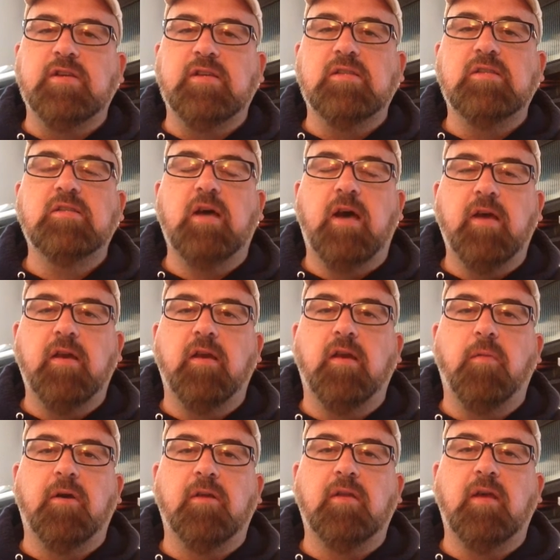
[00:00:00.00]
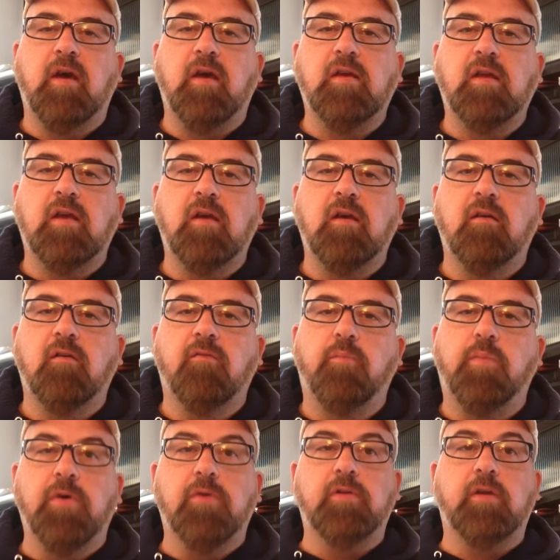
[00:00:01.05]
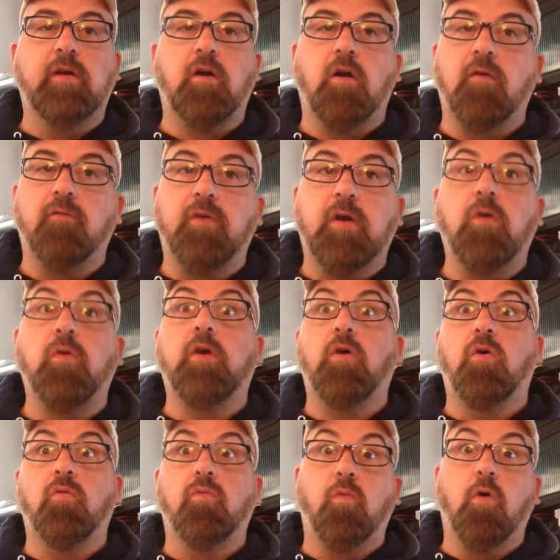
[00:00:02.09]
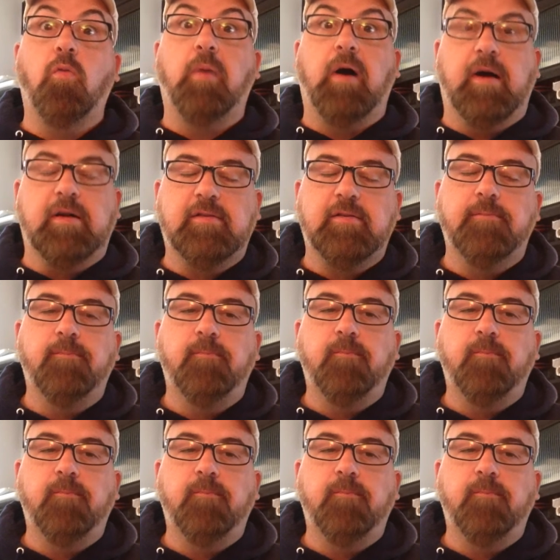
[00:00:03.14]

excited about the idea of building our very own robot.